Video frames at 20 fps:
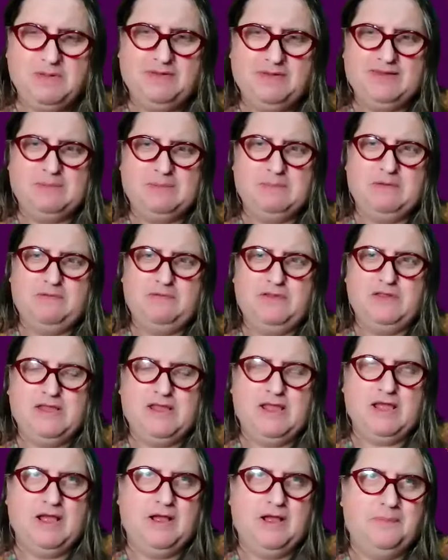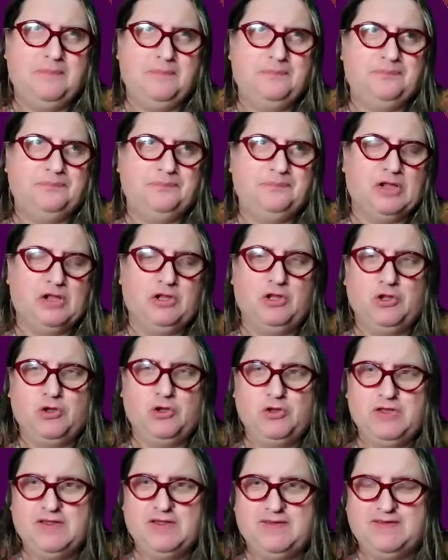me some of the
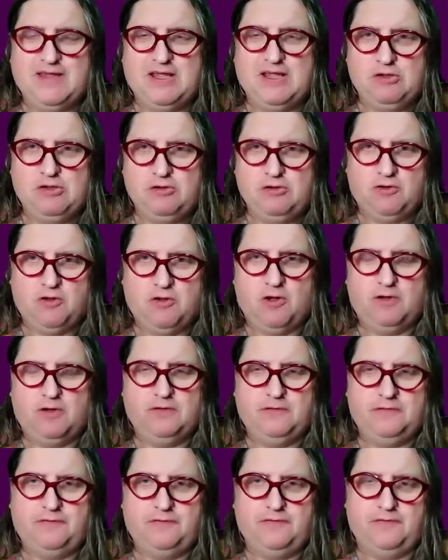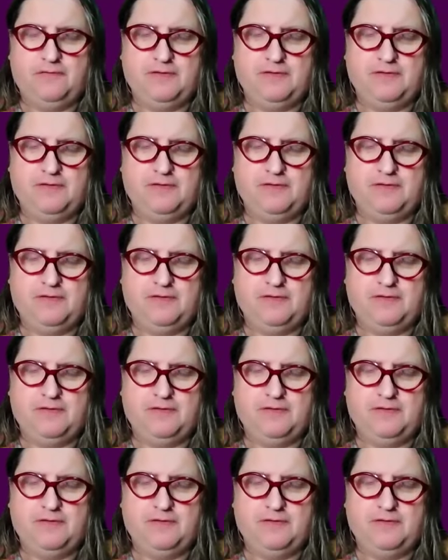learnings that you kind of,